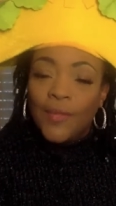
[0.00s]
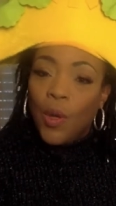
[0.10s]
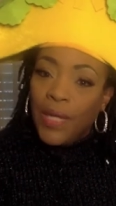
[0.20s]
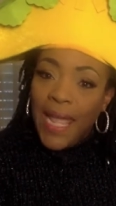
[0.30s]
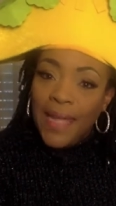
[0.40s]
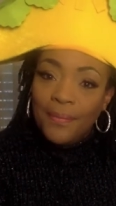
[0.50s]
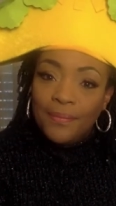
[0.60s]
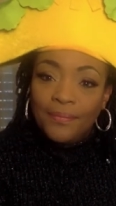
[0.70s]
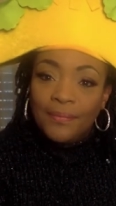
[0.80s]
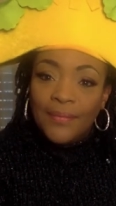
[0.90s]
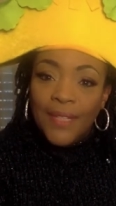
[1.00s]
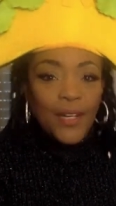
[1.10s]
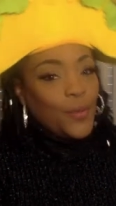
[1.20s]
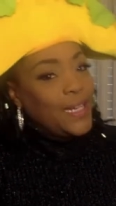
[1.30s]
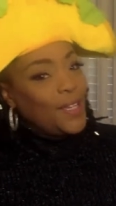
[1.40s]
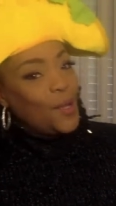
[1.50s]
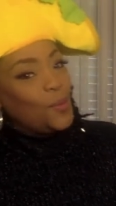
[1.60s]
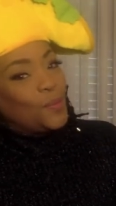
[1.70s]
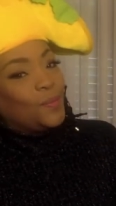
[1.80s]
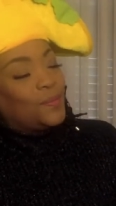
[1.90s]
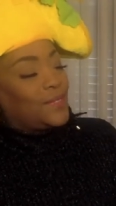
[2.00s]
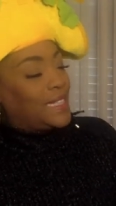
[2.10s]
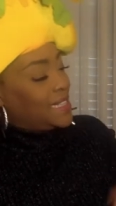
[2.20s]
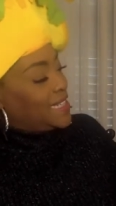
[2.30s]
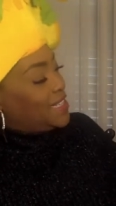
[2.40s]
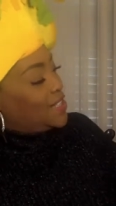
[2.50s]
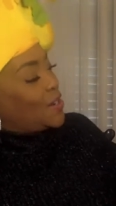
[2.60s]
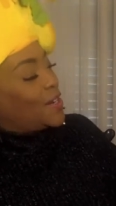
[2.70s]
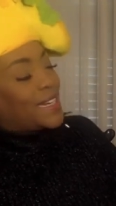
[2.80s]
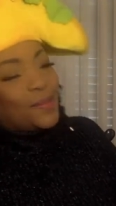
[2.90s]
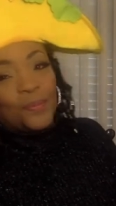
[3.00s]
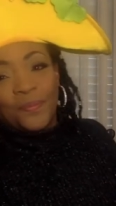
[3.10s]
Okay, here we go. Let's get started.